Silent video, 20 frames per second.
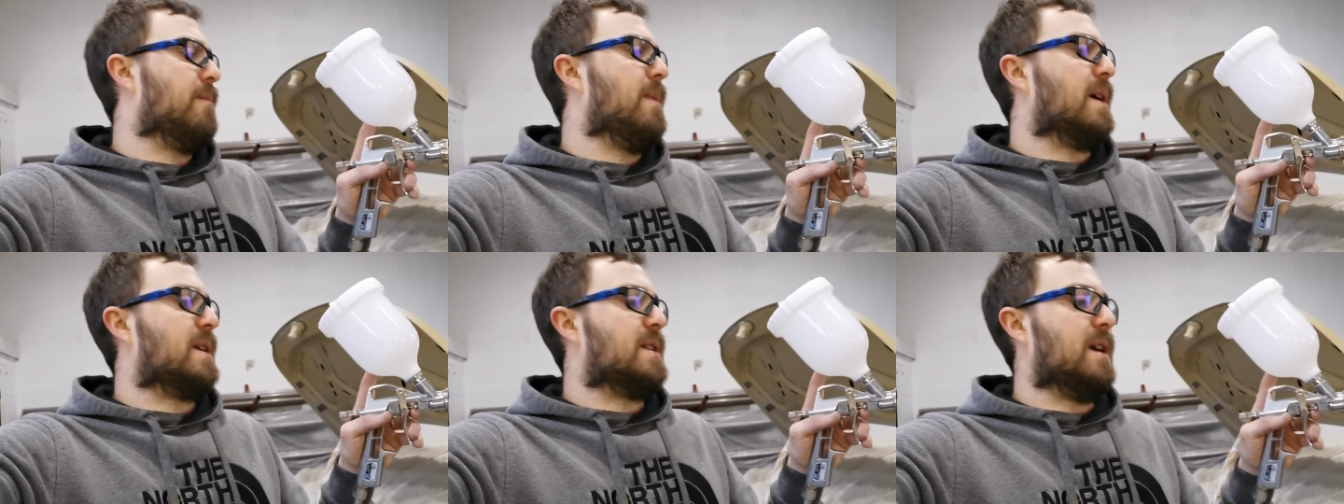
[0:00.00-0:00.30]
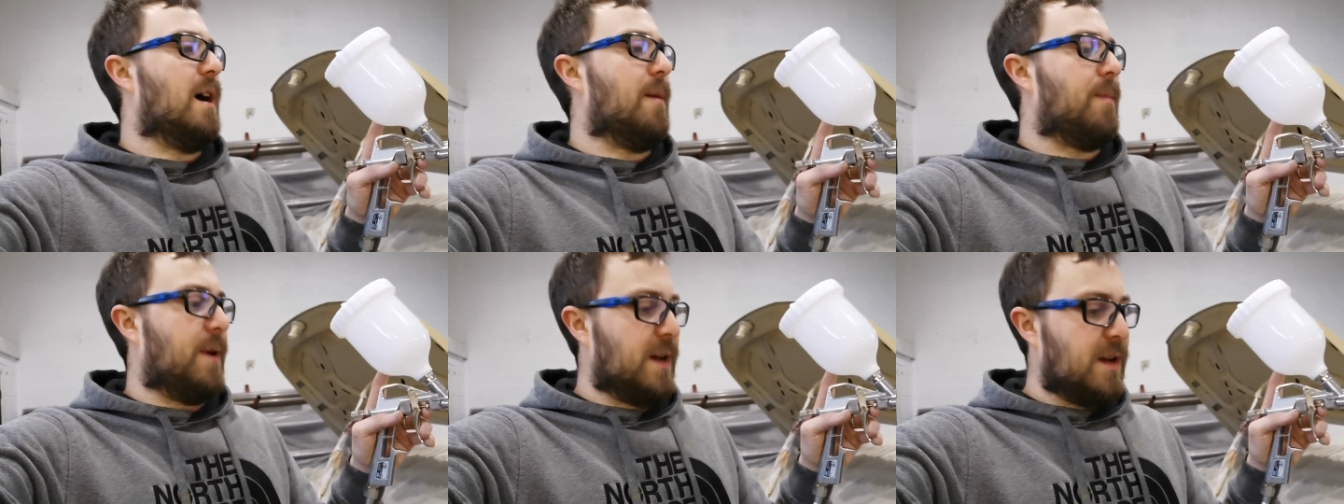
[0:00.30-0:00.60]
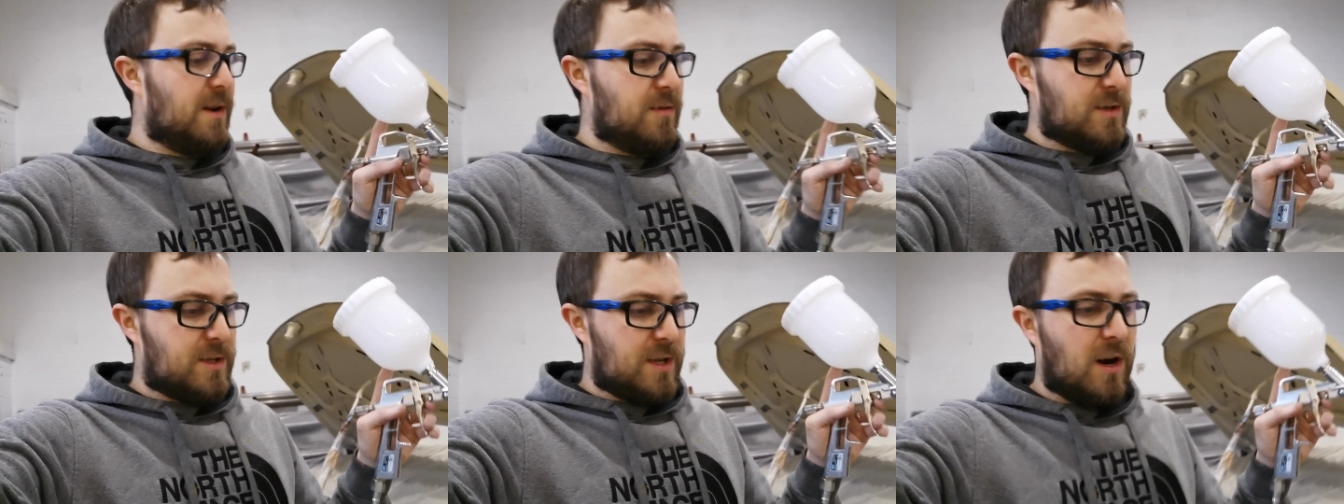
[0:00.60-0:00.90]
I mix it up, I
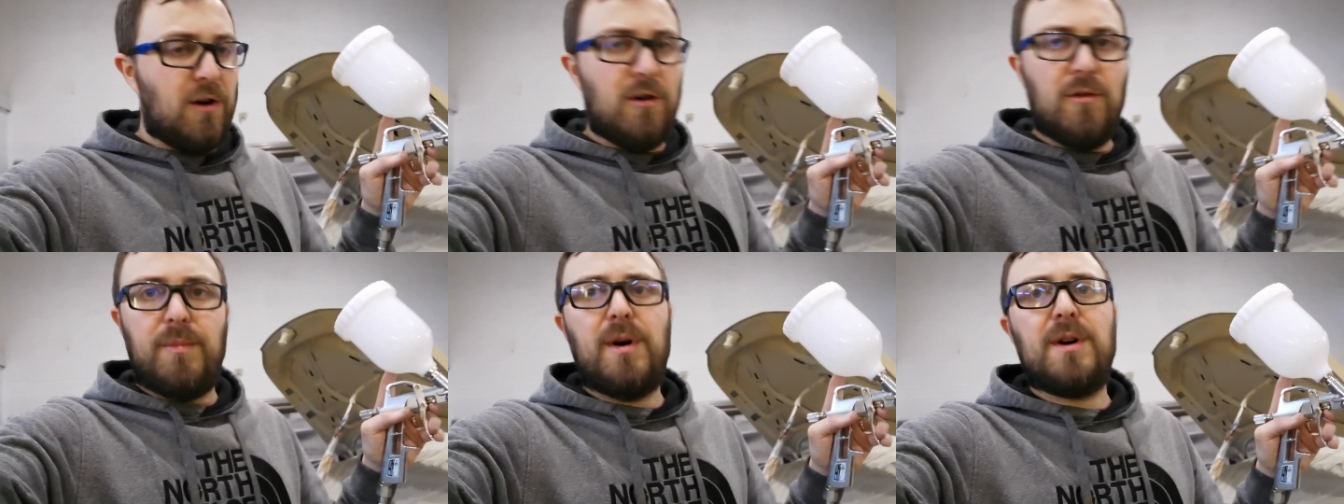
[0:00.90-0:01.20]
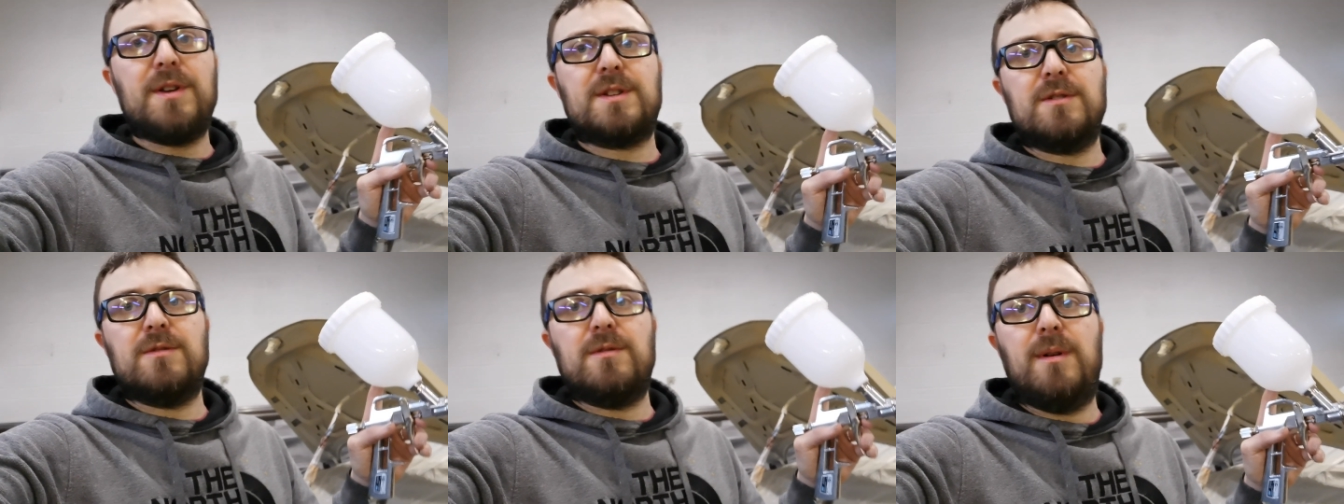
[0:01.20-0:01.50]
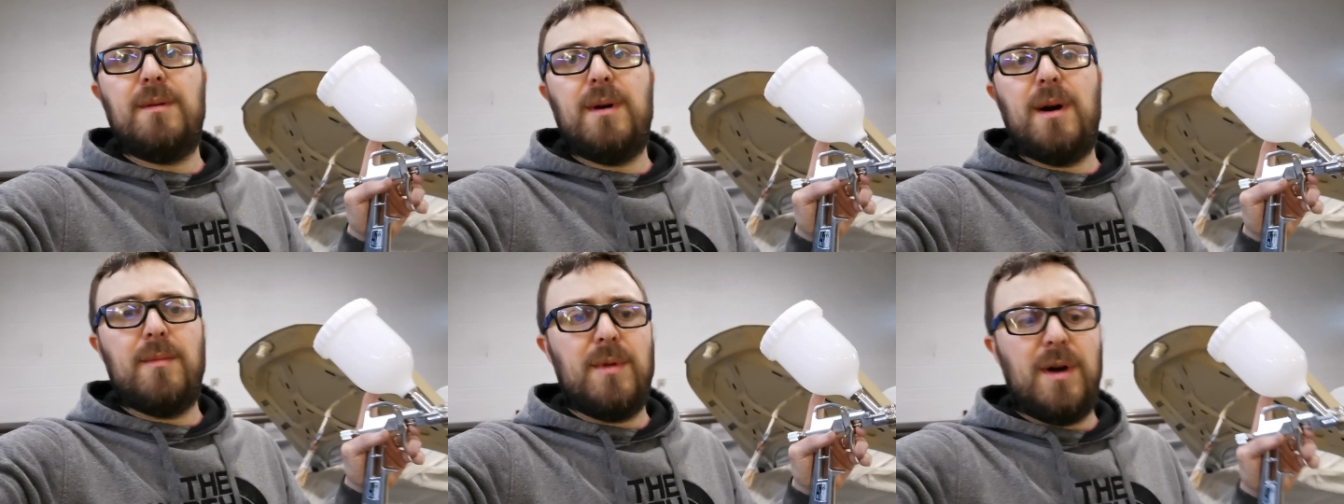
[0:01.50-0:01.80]
use the whole
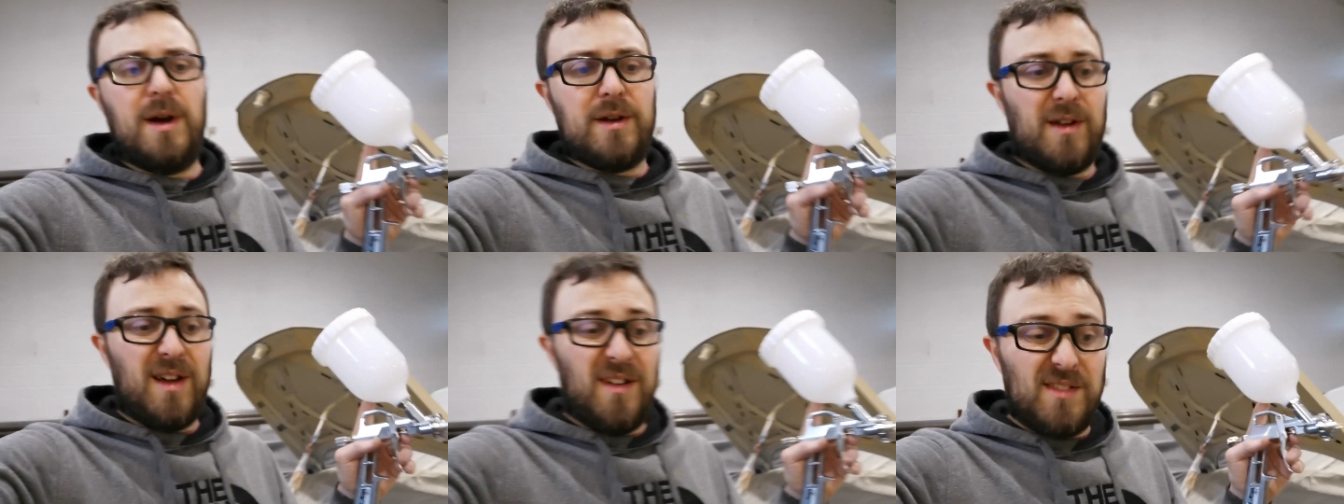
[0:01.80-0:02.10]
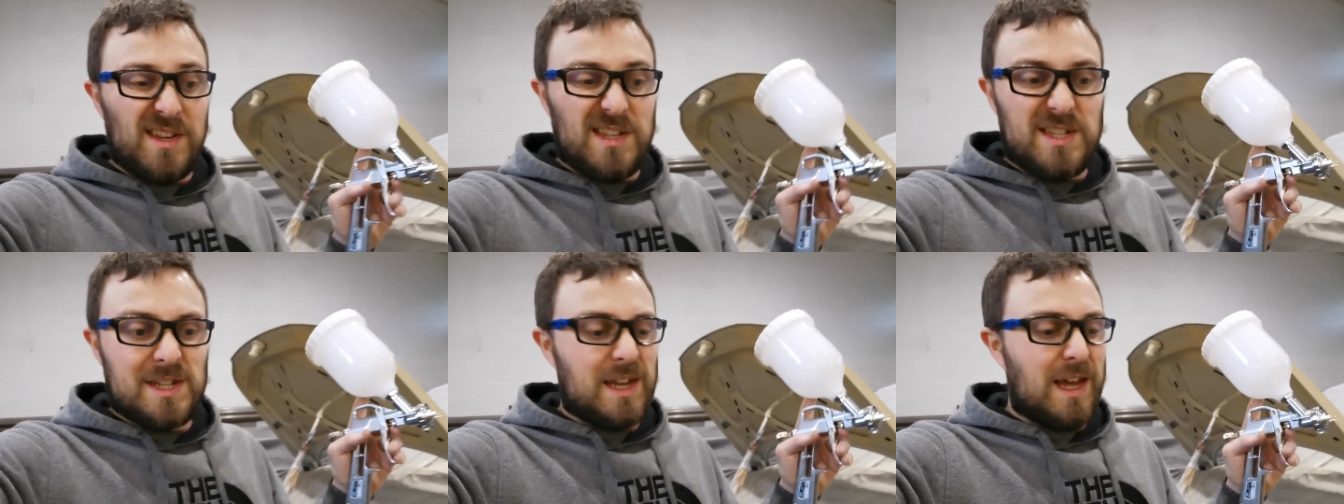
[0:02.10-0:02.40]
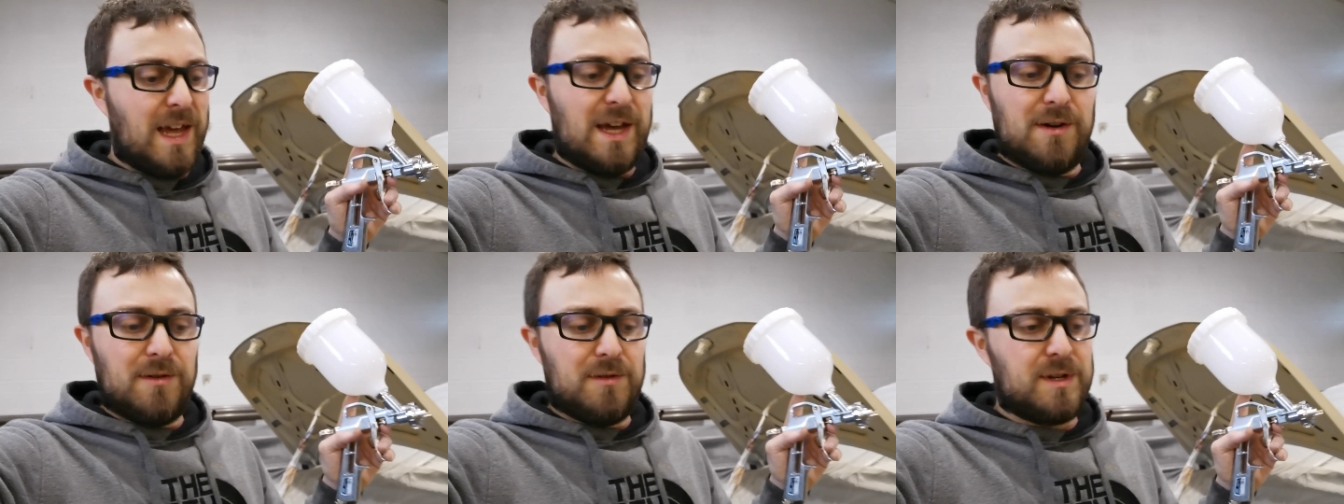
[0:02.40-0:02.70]
bottle. I don't have any
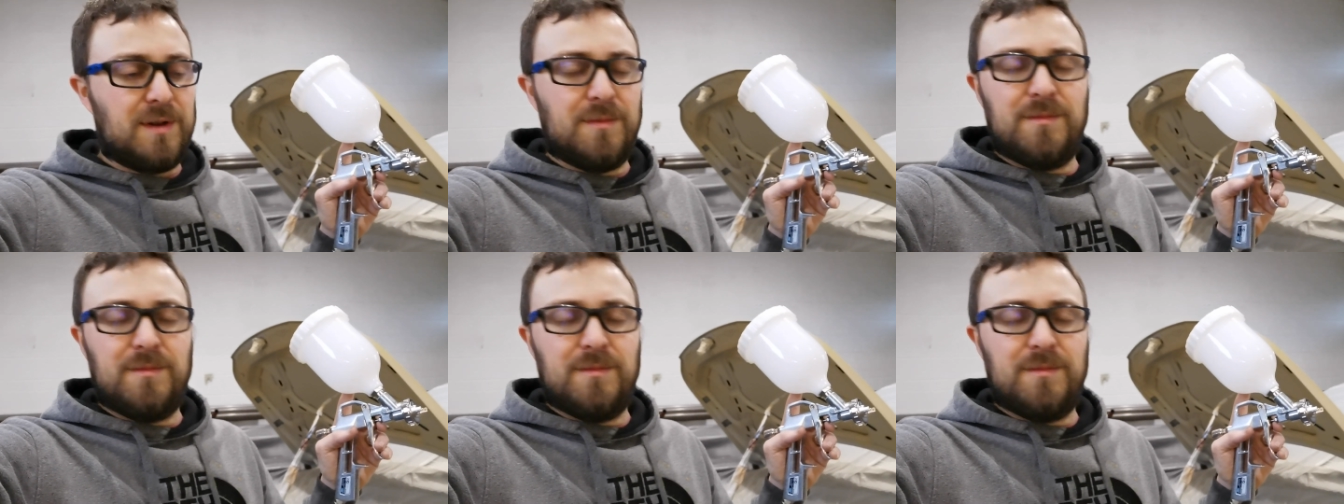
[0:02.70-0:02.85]
scales.